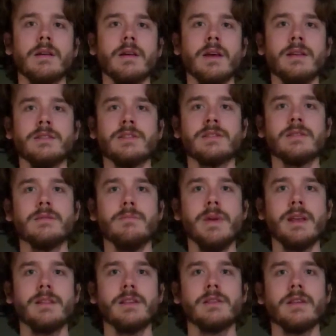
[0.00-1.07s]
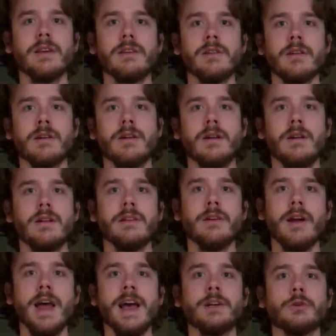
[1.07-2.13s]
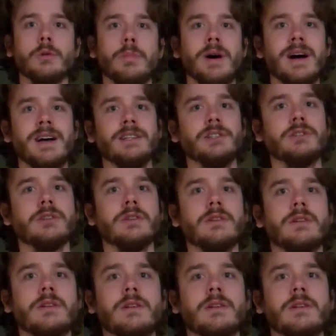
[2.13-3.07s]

And just make this like your, your actual posture.